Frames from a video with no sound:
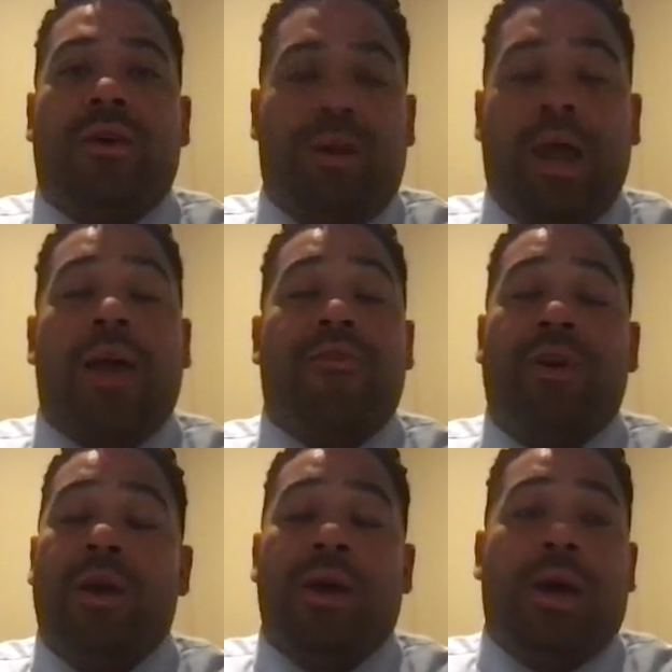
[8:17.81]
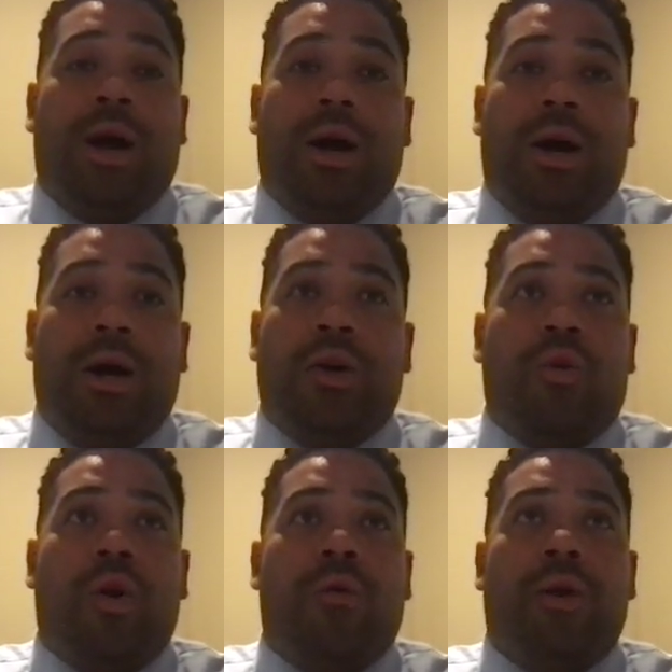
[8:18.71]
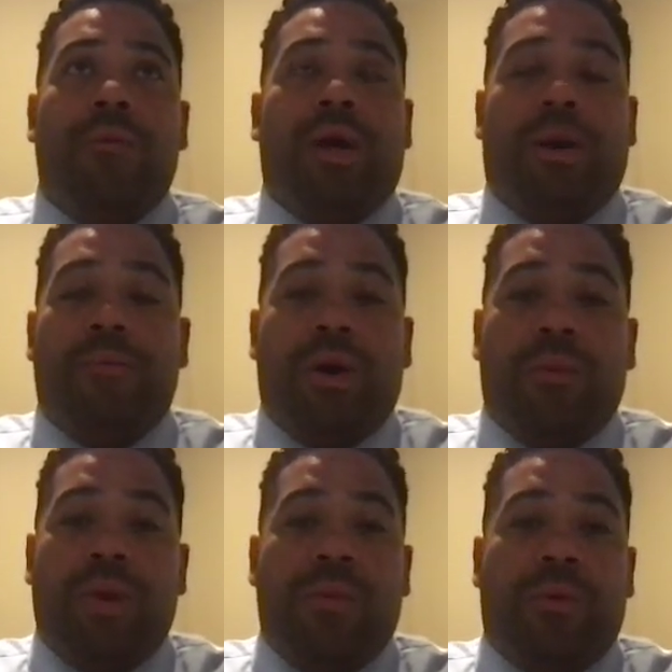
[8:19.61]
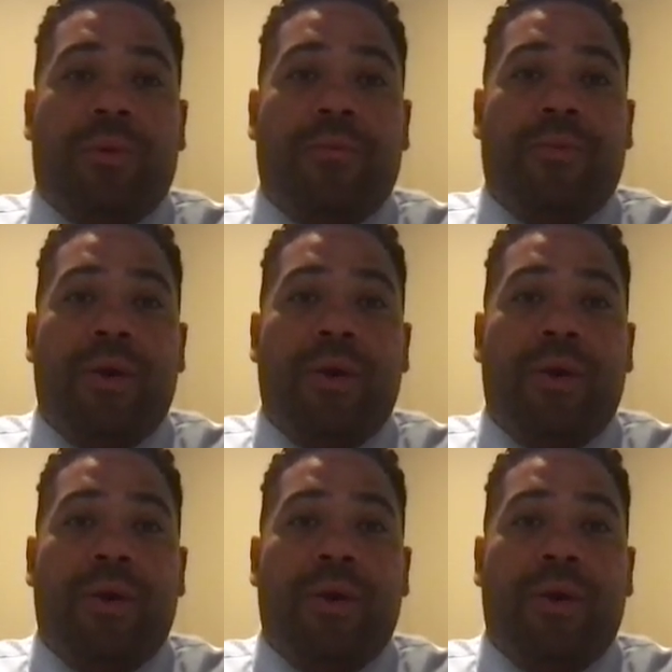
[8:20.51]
life grow and become better people.